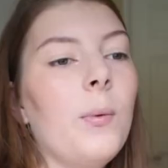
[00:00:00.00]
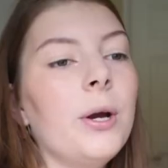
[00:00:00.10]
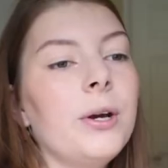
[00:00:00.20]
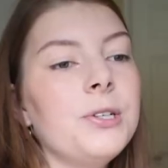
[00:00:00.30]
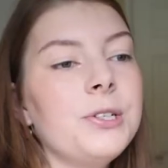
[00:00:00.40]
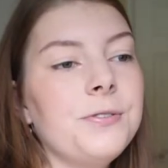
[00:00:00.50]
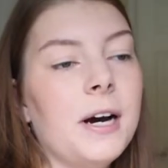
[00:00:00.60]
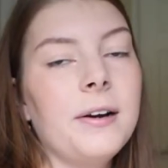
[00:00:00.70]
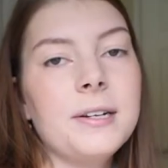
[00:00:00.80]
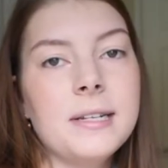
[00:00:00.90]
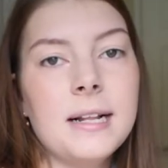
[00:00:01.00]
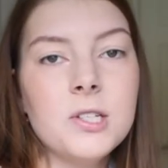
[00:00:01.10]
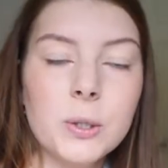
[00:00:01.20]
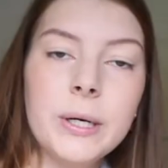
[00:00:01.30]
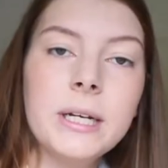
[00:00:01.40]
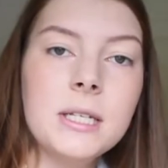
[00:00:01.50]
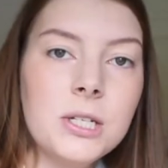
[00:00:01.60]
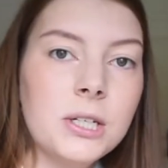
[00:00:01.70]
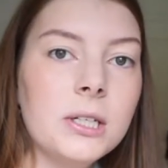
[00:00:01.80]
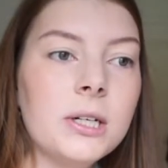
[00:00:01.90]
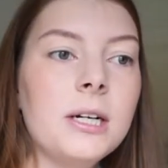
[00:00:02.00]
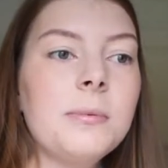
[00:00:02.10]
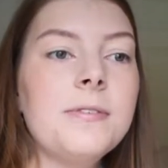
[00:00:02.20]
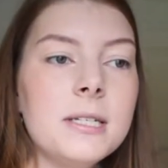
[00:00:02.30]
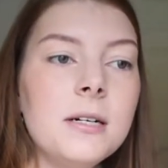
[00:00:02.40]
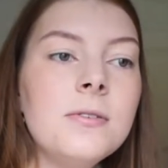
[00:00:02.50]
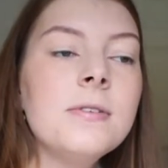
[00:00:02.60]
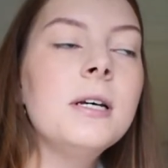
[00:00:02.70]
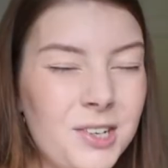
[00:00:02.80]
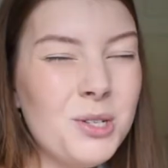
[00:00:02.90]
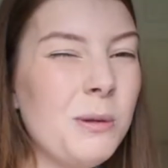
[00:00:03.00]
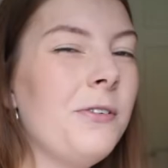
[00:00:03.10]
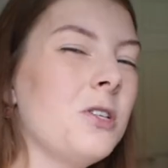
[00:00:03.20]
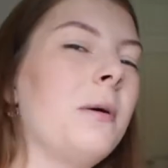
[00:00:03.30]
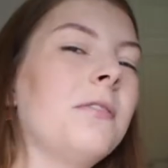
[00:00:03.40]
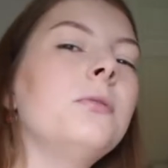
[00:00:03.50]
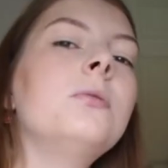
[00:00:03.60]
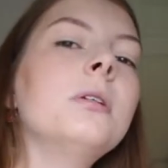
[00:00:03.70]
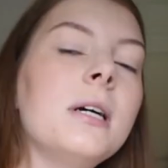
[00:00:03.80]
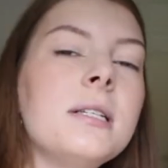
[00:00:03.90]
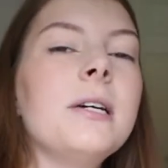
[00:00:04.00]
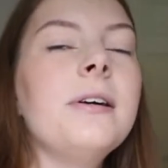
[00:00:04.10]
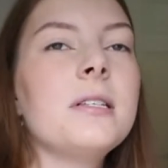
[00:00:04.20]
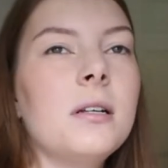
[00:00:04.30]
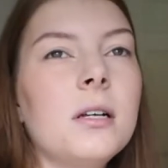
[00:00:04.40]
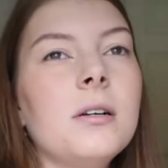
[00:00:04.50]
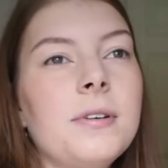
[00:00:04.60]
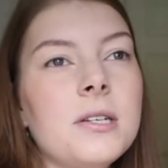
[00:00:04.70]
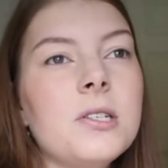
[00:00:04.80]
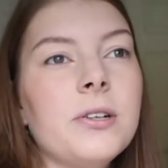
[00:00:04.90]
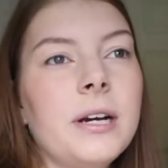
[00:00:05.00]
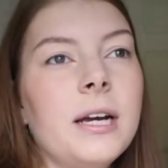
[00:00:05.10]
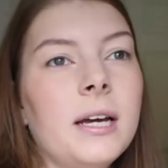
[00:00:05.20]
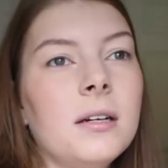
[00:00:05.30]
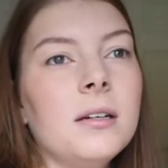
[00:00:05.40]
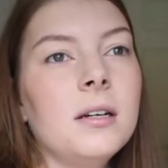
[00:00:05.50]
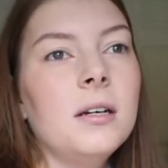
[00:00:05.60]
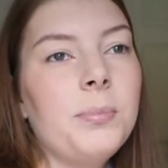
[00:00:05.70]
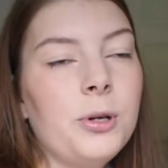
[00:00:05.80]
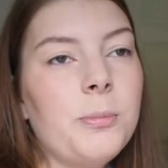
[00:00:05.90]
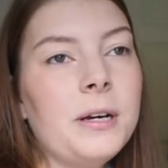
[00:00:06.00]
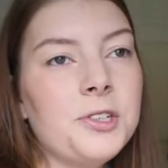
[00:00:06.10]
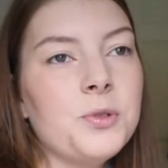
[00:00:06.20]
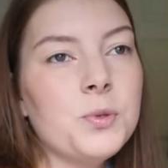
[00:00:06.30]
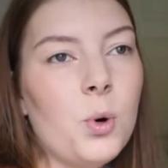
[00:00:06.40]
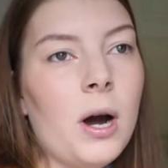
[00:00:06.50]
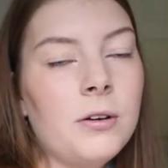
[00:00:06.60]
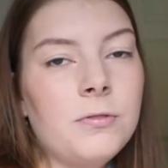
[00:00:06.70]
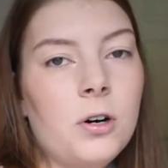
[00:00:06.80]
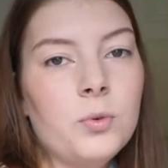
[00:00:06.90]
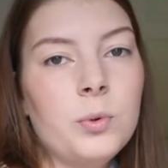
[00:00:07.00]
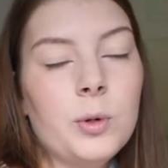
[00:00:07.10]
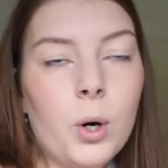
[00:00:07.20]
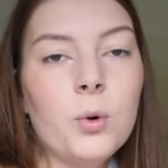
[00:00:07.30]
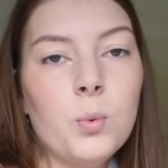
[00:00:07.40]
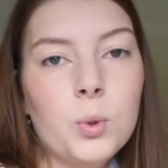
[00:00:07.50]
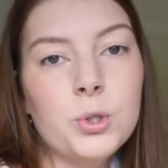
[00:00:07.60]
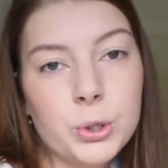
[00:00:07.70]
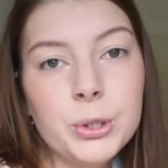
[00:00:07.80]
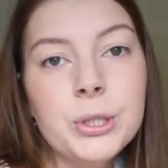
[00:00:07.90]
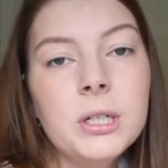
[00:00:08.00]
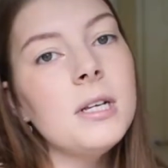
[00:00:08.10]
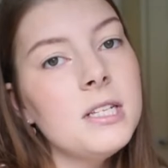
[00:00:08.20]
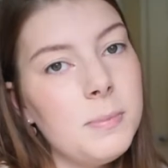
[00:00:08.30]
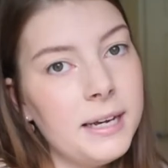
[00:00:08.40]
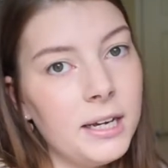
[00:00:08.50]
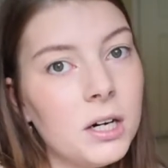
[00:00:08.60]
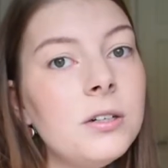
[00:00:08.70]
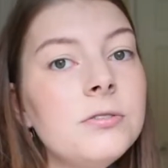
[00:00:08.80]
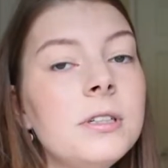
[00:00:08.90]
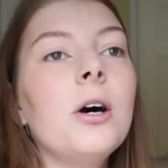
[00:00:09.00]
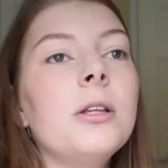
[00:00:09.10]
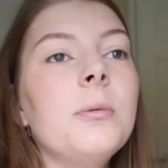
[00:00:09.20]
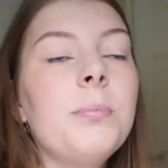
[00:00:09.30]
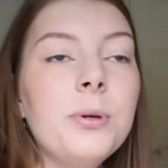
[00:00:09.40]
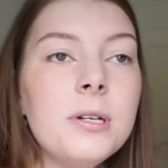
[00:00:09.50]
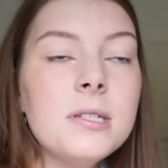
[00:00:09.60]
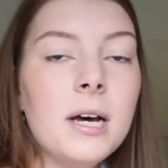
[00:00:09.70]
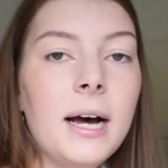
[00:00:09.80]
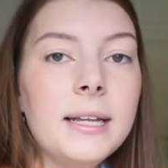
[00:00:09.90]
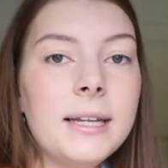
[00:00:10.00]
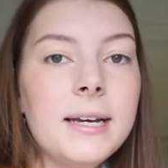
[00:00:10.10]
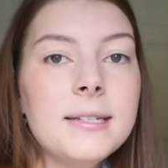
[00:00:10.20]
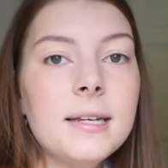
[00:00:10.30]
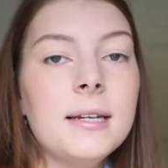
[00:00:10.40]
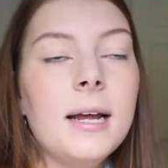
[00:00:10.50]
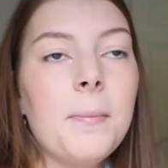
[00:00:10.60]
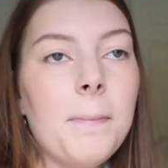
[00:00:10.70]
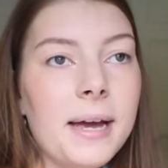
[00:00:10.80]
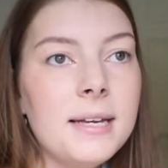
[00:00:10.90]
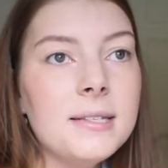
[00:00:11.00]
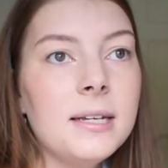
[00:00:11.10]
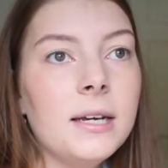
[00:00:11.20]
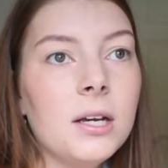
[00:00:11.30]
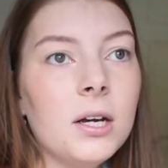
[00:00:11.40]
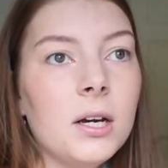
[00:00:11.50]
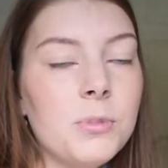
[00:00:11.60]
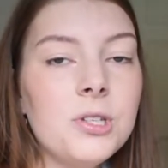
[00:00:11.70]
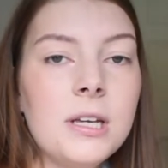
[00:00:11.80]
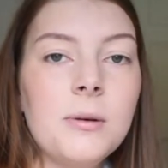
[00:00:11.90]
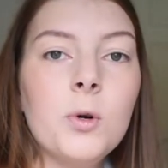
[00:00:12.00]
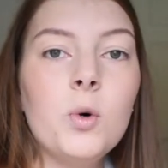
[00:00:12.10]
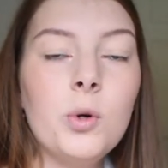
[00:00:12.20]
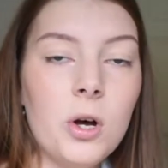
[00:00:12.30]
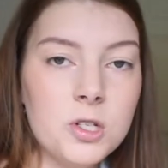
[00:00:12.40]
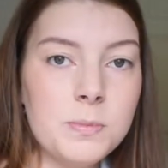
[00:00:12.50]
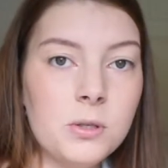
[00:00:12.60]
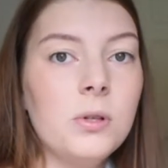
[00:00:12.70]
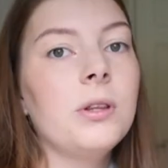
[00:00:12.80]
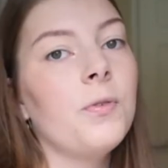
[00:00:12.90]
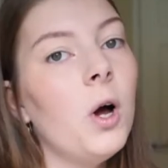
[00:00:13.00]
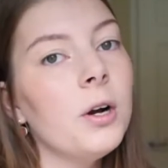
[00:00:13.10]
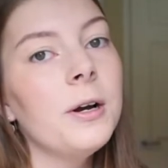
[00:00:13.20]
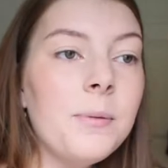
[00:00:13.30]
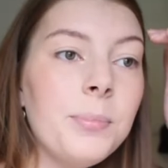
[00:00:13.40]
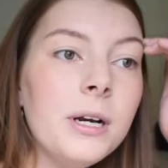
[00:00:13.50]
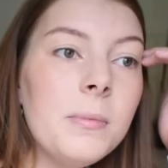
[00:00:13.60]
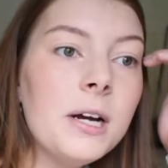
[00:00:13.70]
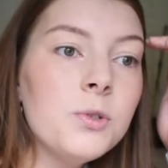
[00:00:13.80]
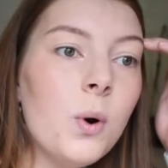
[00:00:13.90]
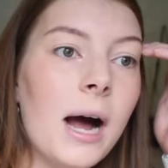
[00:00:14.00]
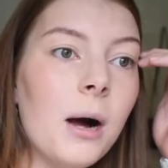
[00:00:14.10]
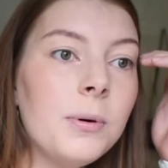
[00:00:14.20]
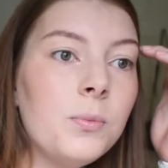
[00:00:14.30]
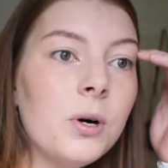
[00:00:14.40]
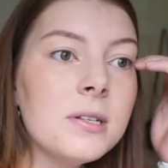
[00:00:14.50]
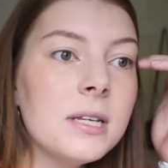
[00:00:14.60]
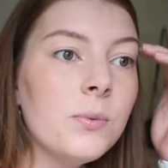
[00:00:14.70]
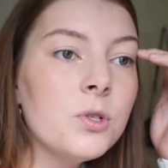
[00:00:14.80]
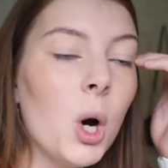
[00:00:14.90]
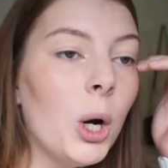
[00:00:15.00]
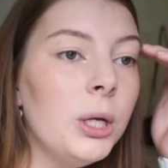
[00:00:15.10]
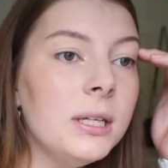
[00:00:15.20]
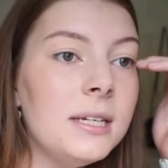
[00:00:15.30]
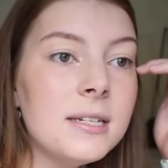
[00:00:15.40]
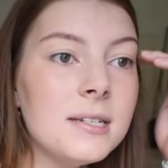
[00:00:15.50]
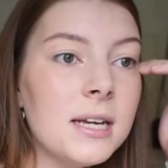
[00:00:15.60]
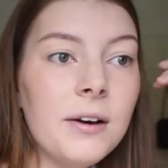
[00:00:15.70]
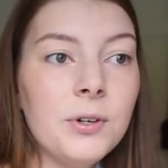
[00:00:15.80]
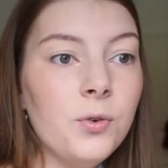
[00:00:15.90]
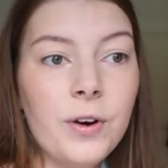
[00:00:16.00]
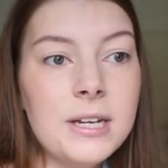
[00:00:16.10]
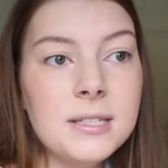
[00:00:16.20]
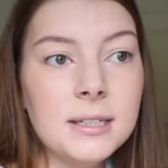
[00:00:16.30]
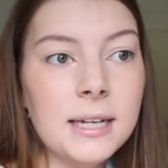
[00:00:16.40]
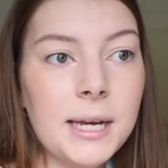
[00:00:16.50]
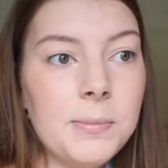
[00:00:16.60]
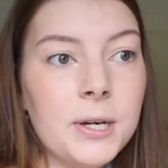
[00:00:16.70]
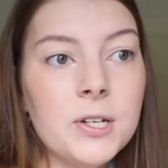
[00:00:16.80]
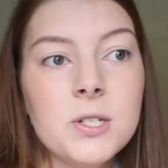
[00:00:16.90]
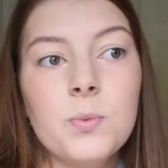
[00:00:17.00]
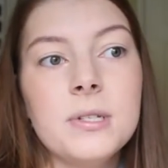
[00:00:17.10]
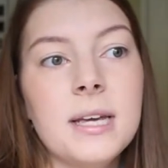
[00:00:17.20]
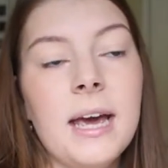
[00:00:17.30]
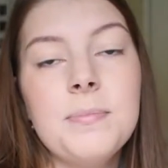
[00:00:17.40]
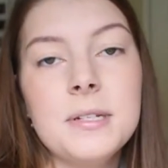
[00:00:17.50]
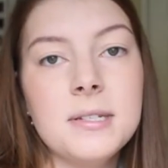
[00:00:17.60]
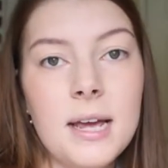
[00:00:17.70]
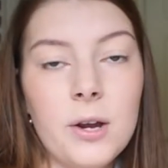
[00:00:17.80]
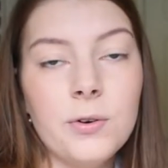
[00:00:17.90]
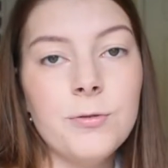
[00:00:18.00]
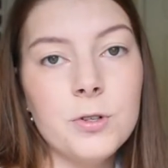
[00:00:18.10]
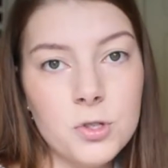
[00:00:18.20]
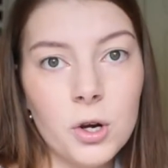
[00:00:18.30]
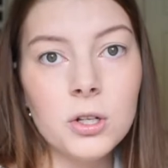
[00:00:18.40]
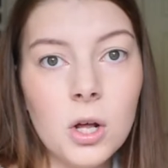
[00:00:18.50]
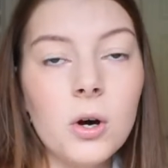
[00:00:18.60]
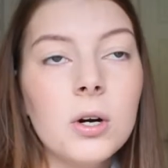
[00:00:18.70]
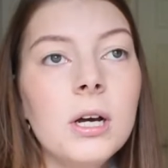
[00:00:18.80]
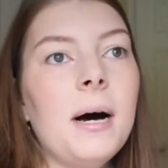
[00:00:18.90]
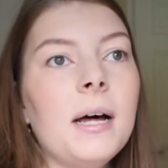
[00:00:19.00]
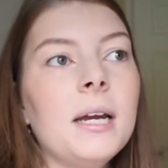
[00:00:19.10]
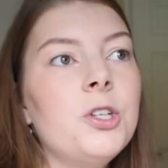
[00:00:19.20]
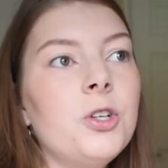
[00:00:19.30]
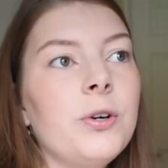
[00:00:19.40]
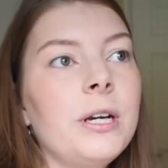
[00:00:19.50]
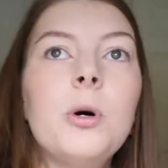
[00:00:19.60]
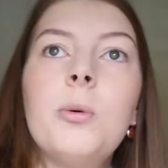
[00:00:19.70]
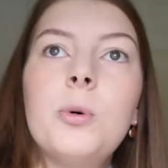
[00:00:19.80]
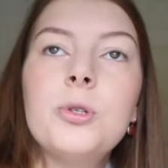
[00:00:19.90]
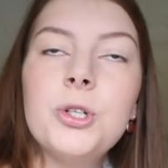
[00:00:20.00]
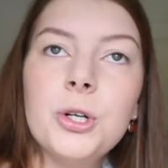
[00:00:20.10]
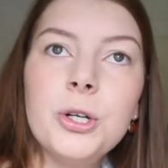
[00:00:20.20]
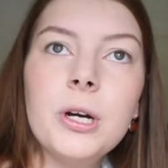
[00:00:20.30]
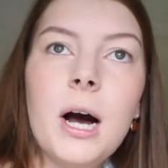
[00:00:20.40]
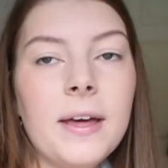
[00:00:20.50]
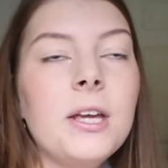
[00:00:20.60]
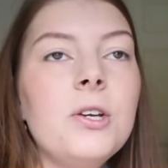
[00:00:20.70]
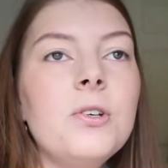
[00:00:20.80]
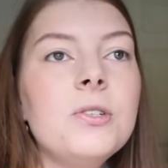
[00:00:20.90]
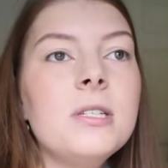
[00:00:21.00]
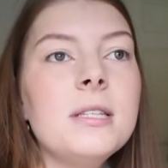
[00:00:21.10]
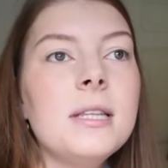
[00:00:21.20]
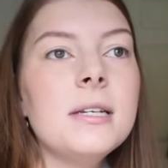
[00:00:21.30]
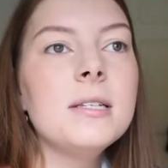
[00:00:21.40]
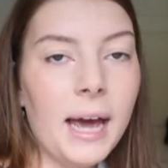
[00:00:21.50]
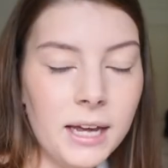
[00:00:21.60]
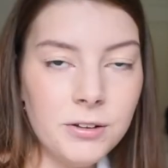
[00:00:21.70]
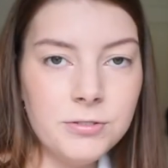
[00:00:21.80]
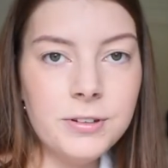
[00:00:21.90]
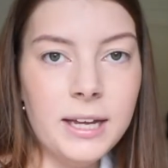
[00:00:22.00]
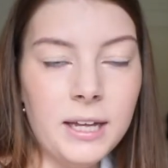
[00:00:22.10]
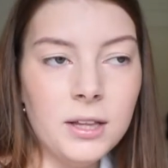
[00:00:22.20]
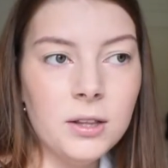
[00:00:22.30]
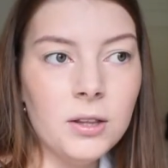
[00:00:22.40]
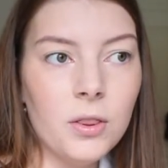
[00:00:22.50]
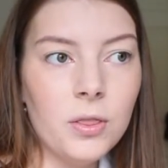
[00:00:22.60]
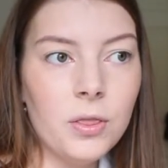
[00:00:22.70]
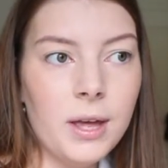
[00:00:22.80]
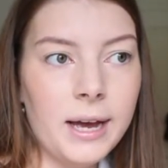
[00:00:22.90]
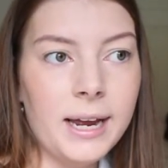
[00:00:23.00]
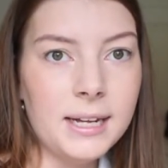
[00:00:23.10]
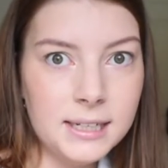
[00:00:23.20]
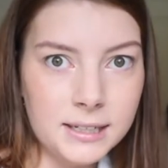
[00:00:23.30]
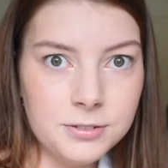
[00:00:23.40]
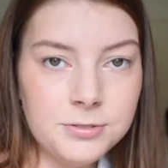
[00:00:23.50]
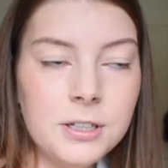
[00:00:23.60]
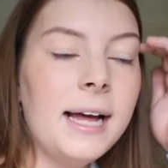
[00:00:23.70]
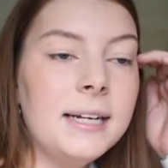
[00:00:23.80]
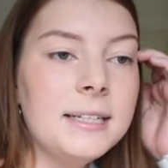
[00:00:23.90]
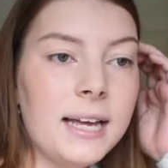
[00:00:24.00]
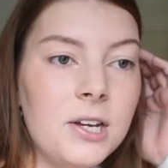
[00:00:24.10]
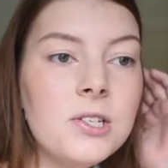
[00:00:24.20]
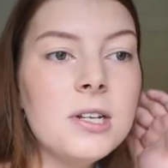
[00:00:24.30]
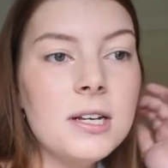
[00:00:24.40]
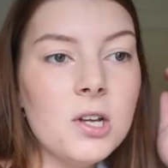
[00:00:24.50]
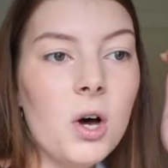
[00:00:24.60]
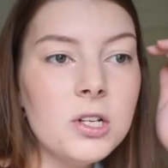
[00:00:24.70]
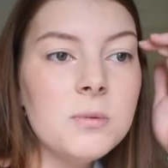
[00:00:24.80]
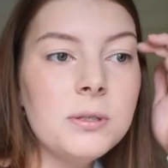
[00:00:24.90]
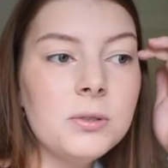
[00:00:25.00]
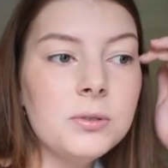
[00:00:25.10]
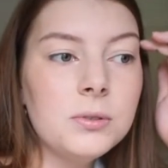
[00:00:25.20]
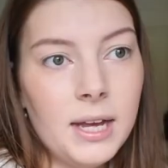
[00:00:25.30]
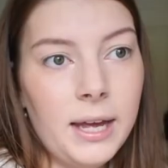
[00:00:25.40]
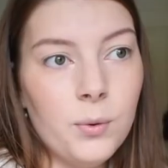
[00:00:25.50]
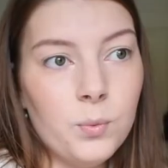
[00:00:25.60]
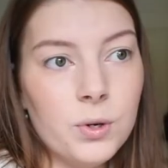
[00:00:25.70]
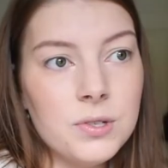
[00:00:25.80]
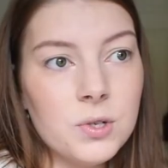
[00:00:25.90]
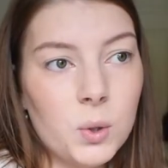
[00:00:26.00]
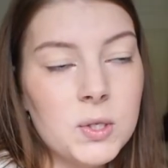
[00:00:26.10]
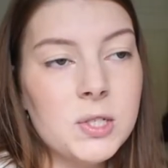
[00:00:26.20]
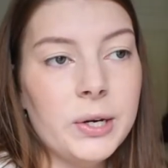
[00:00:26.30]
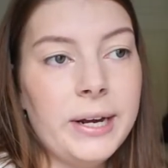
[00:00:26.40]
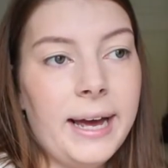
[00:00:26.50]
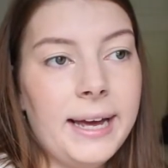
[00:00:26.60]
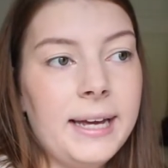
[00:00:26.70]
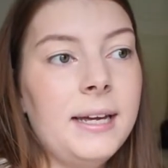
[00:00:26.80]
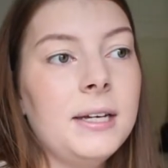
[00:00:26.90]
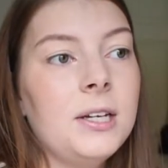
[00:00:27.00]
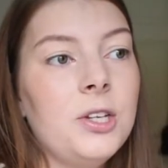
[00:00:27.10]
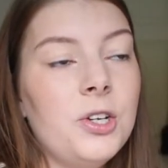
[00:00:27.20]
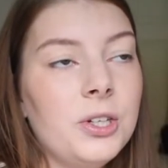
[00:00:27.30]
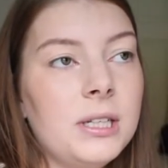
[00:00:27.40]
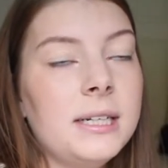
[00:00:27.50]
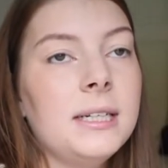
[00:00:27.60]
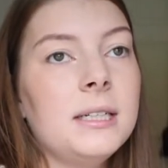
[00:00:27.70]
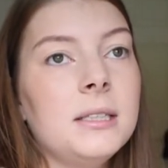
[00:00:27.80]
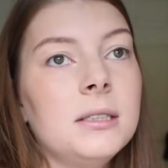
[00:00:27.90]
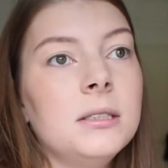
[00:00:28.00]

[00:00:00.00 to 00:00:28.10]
won't go too far into that story because you can look it up yourself, and just be respectful because there is a lot of history and Budapest was quite involved with World War II. Speaking of, on the Buda side there's an amazing museum called Hospital on the Rock, and pretty much what happened was it was only discovered recently because it was kept a secret for so long, but during World War II they used this cave in a cliff and they used it as a hospital. It was also a nuclear